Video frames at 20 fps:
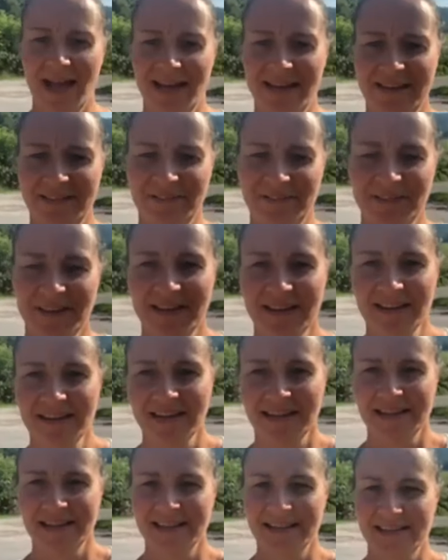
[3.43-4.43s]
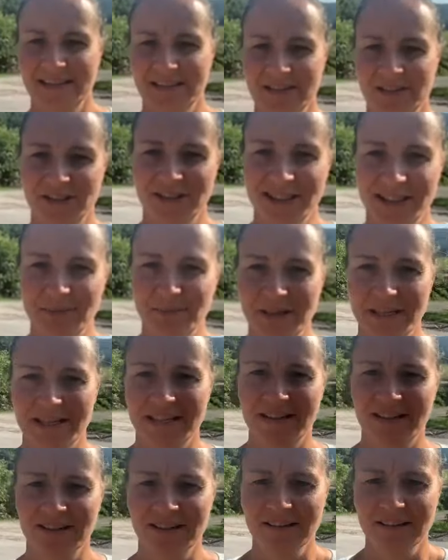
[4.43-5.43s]
Live. It is Jamie
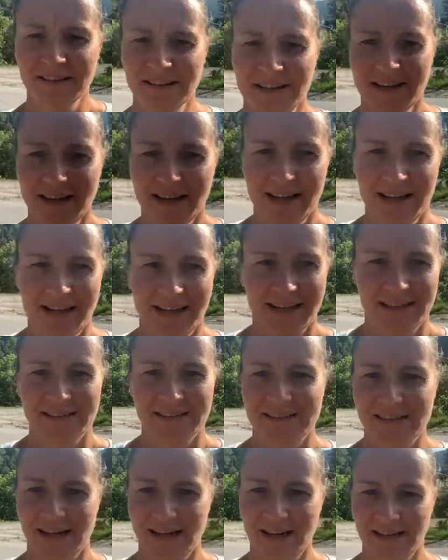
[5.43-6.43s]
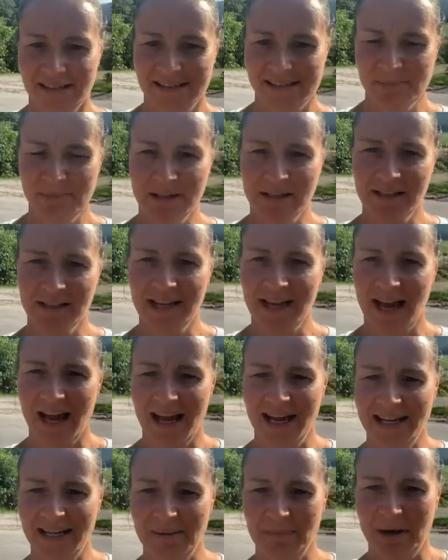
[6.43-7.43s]
here, and uh, typically
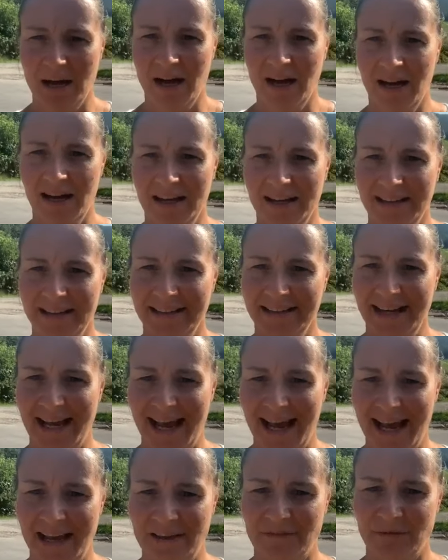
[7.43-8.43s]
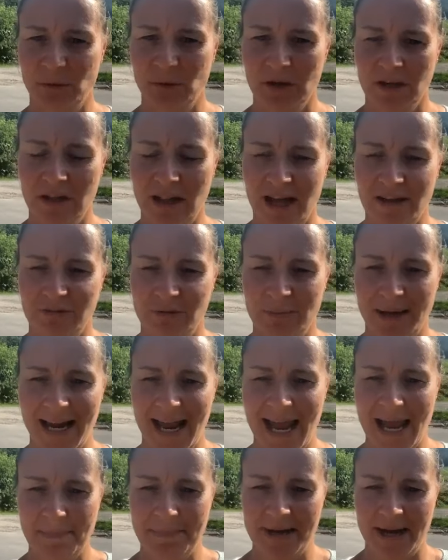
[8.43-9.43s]
I am on at 4 o'clock for my
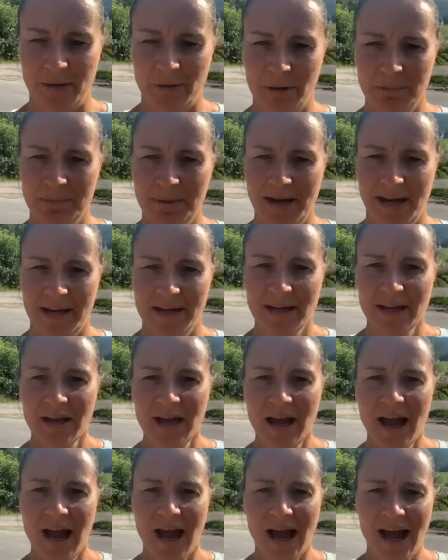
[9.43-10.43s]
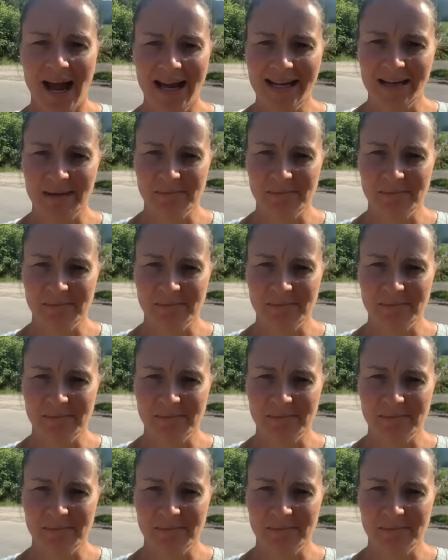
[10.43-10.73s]
happy hour, but I